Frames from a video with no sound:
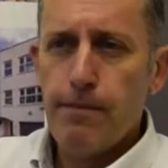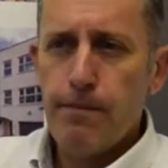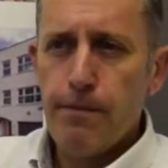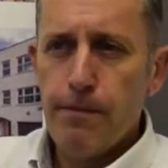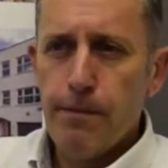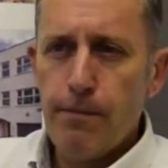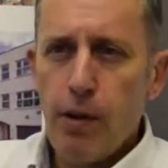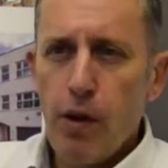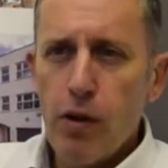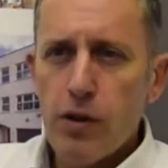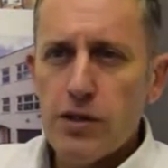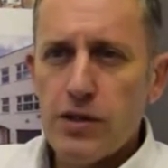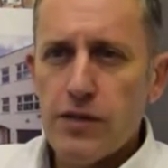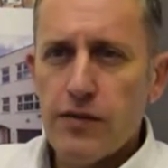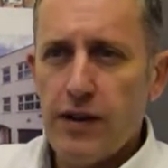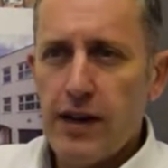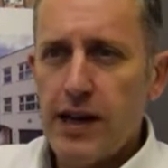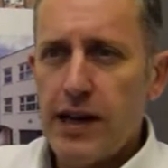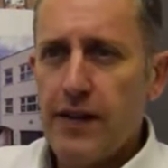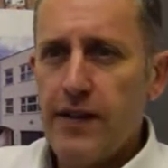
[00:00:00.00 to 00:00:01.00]
plots of
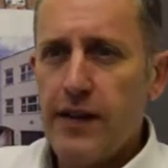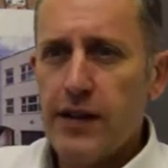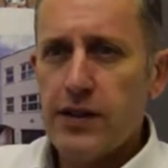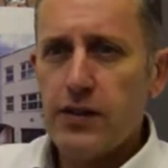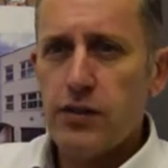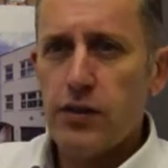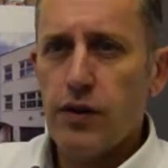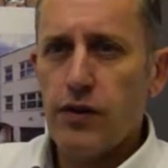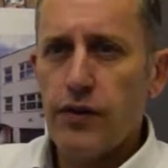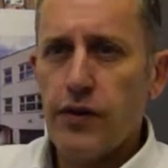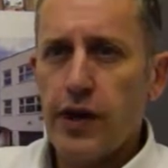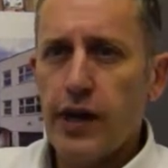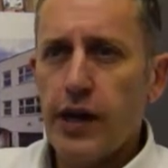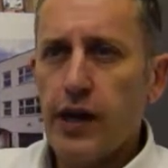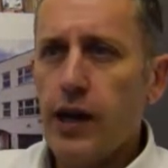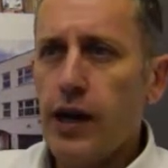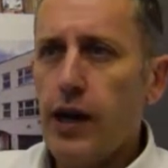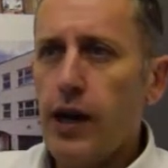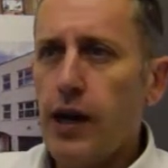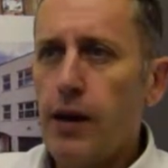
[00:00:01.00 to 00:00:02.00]
land, that sort of thing.
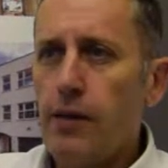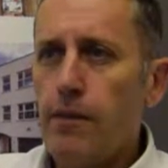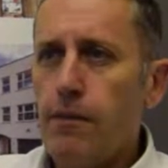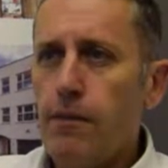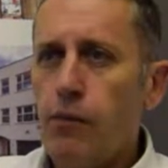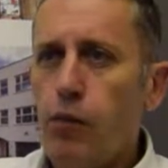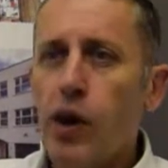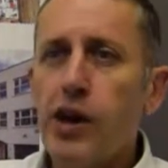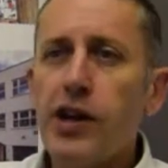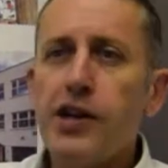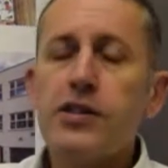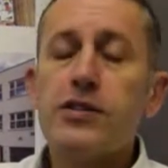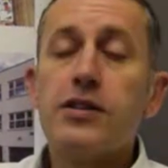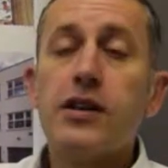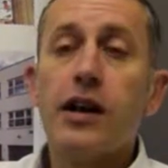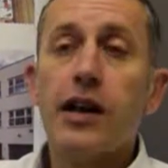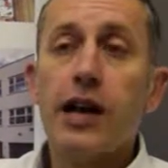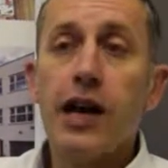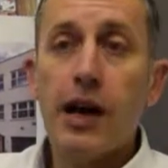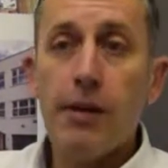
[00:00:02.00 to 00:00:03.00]
One that
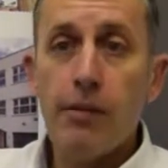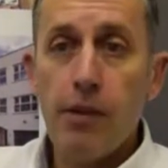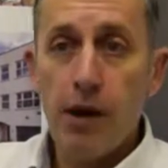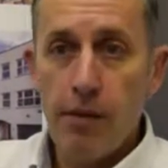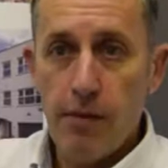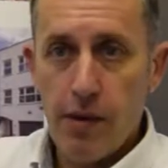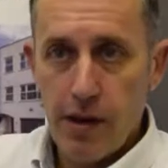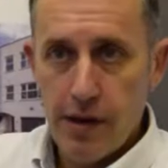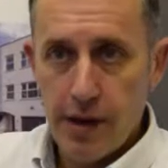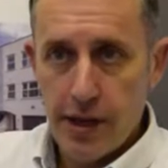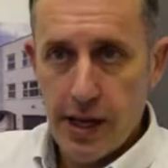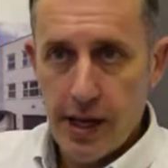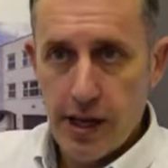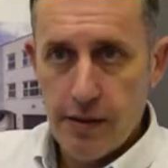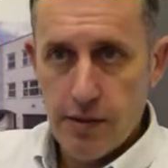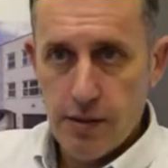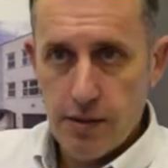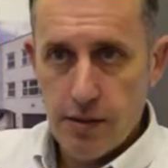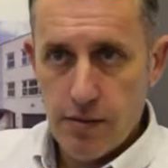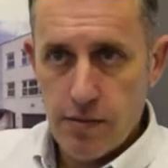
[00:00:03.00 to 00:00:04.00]
stuck out in my mind here
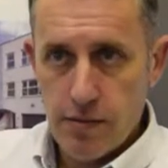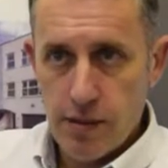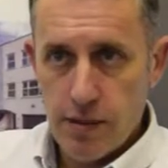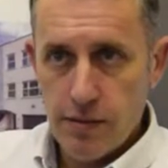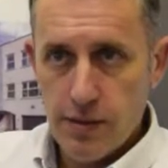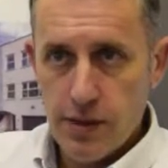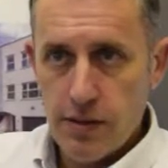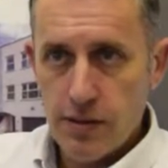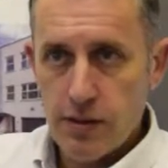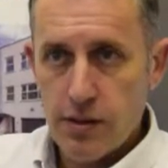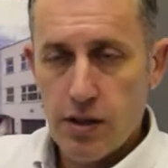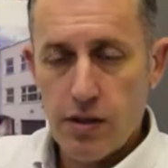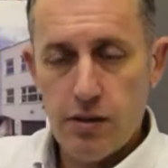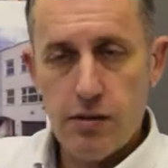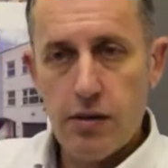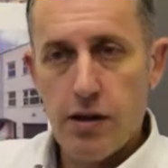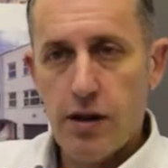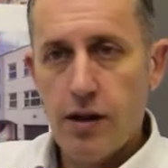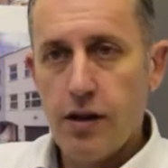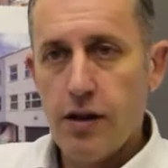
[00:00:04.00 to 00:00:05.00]
is a property which
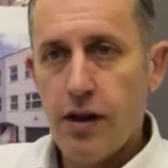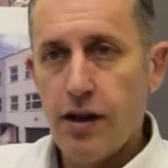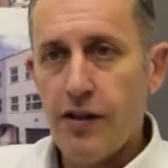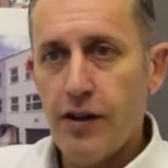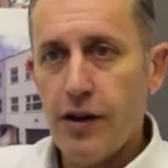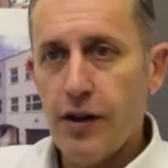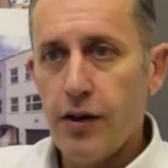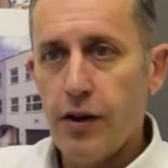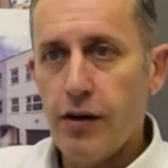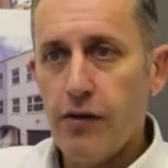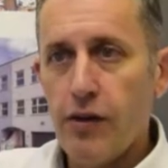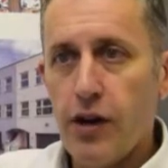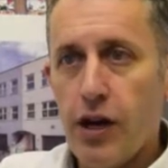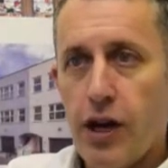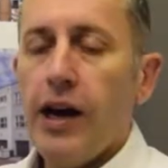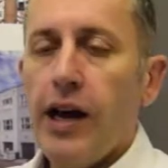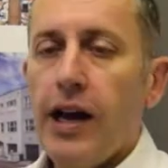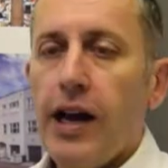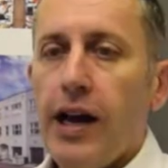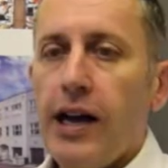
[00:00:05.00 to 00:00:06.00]
I like the look of.
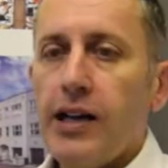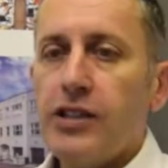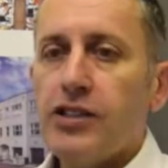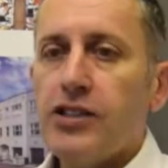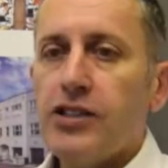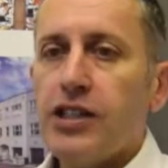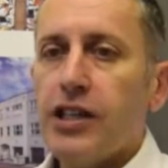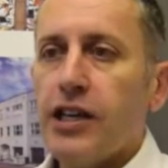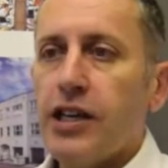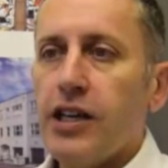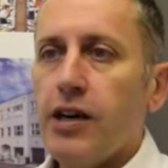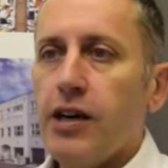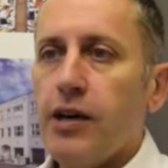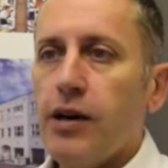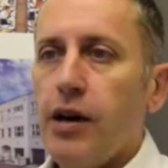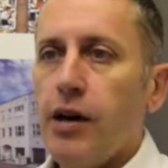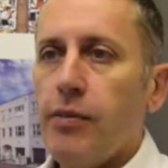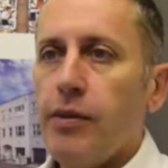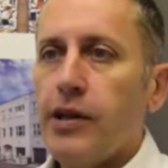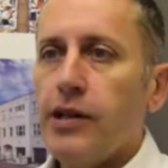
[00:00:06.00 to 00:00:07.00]
Actually,
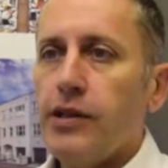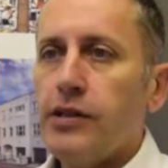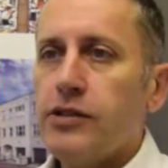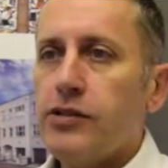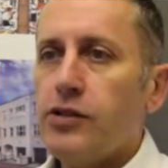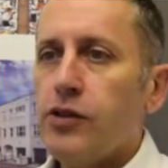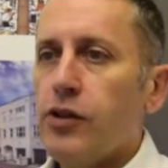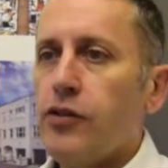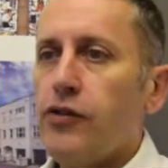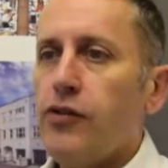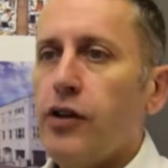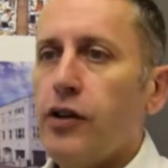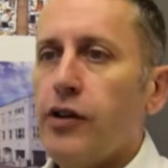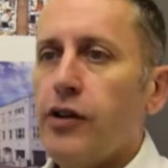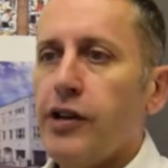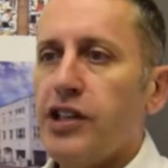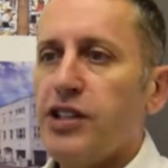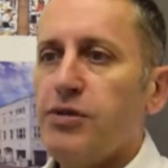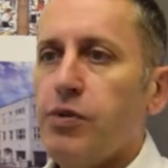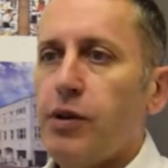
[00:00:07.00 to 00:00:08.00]
I've been sort of following
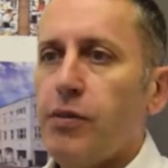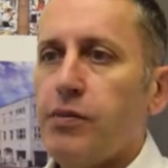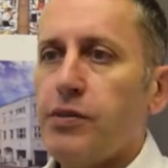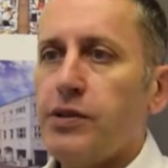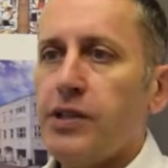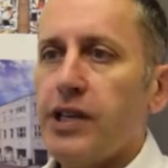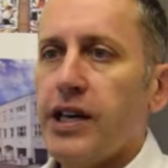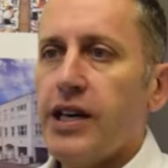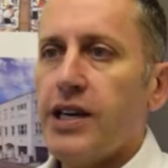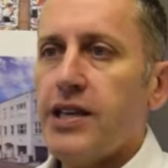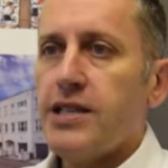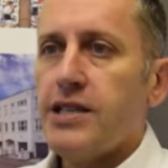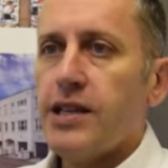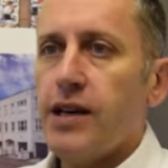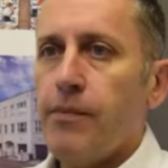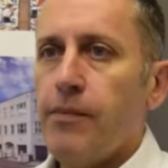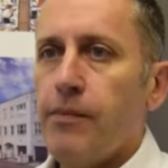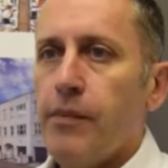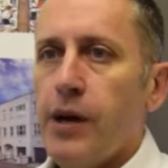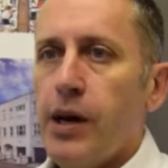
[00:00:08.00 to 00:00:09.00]
this property. It's
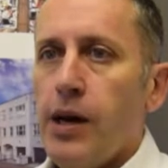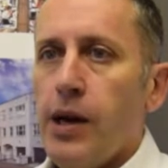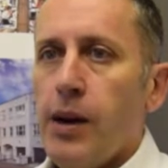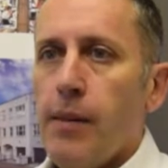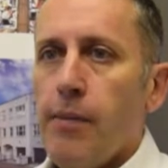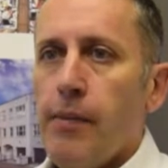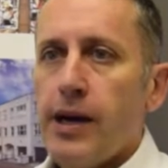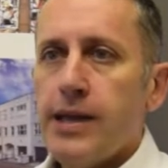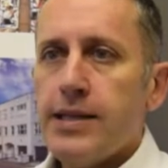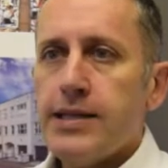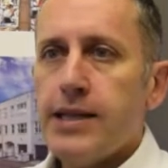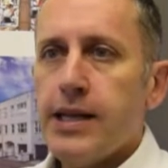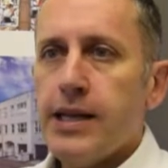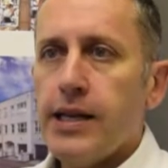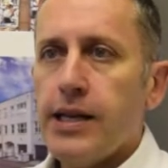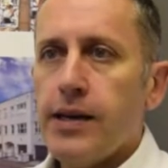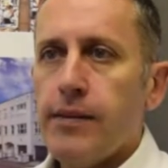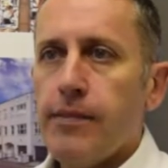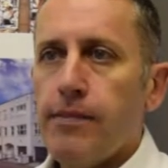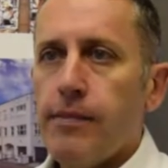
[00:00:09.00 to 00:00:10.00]
based
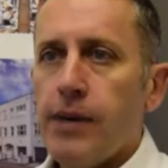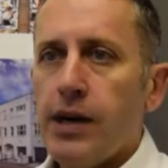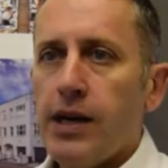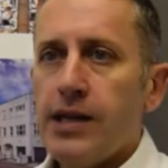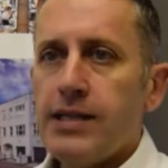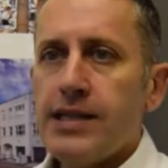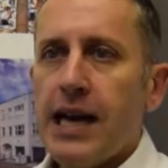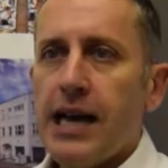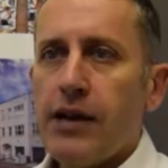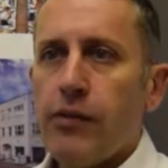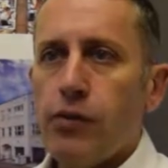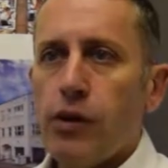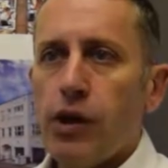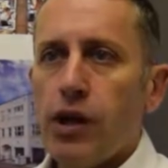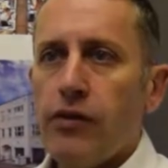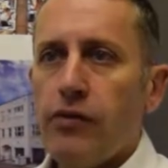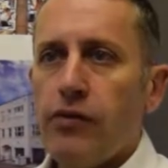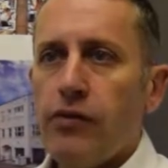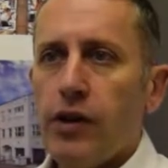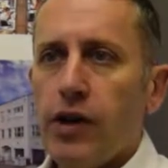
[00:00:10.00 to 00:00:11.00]
in
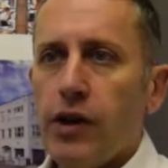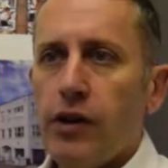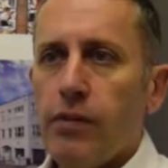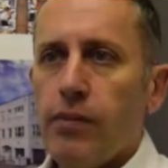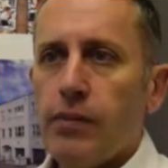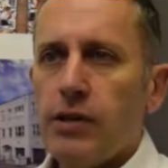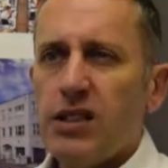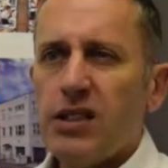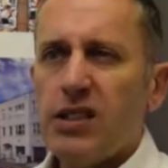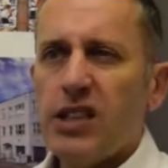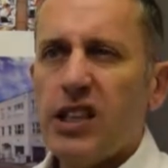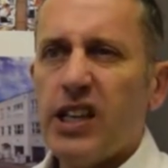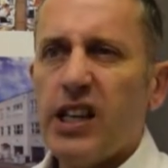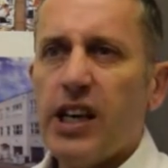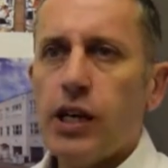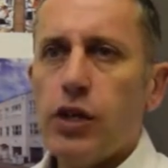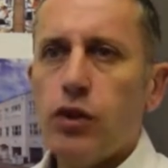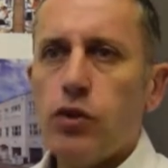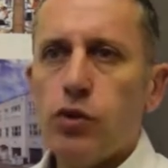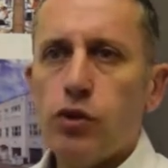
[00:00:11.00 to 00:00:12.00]
Tadworth, it's actually
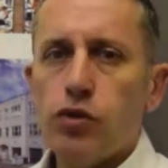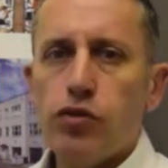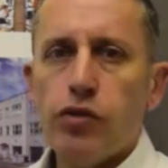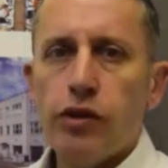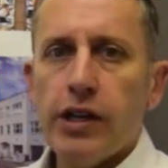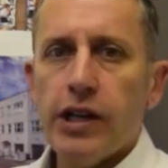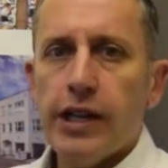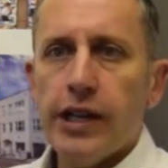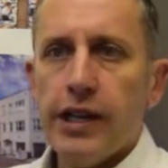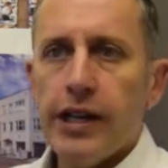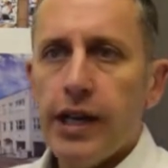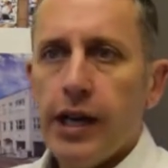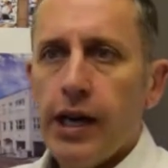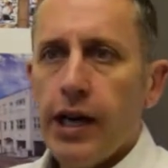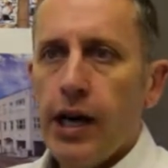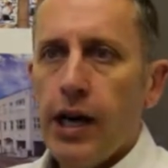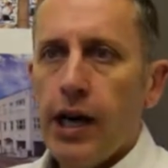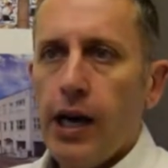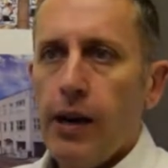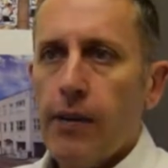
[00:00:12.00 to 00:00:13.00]
Kingswood really,
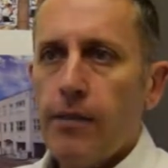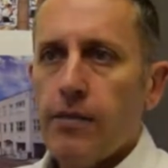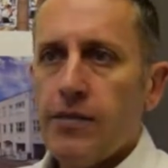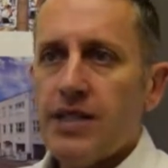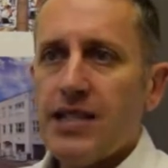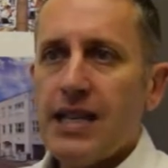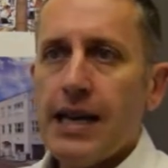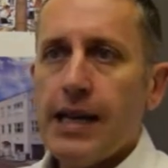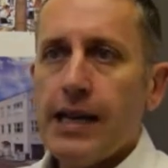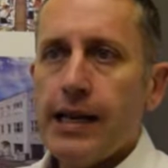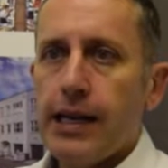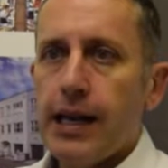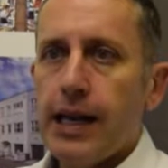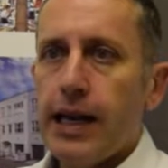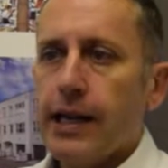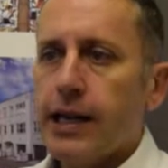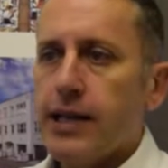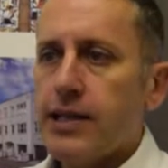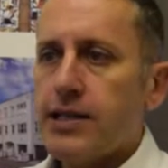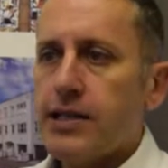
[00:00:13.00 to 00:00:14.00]
Sandy
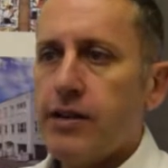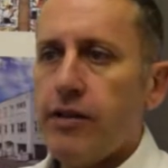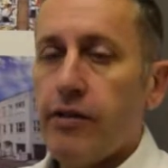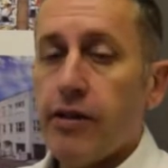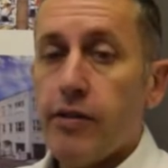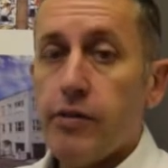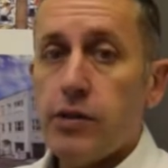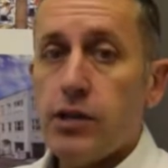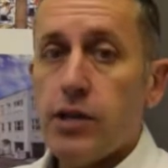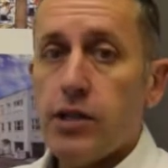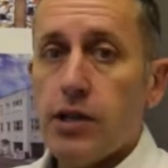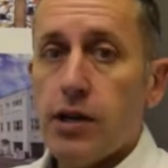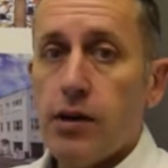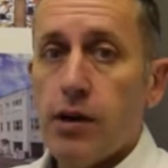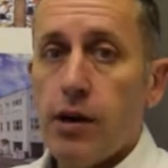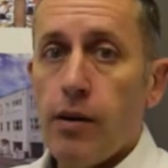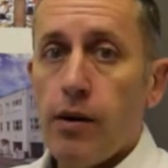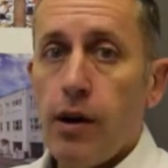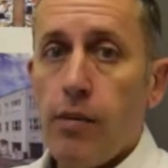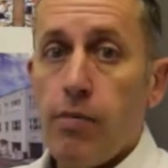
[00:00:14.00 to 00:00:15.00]
Lane in Surrey, which is
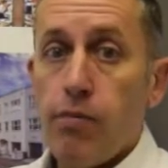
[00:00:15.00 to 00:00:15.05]
a